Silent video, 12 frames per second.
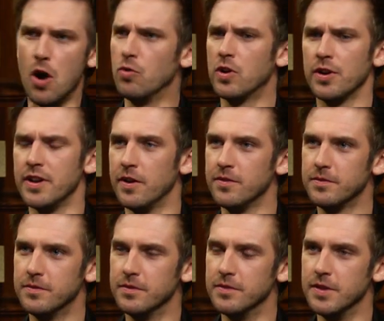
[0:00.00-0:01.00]
No, God, no.
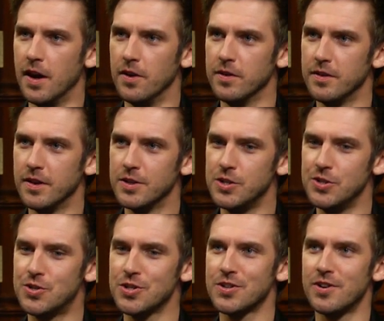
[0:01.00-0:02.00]
No. She's
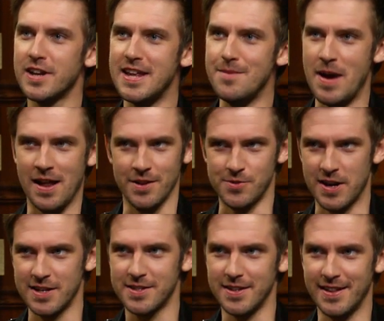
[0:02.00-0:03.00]
just got an email
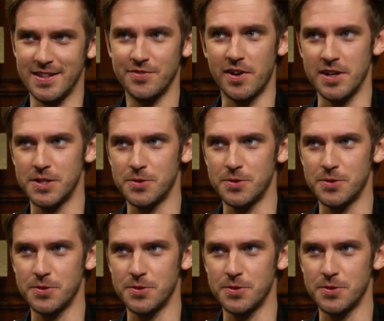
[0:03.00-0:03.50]
address, and it's very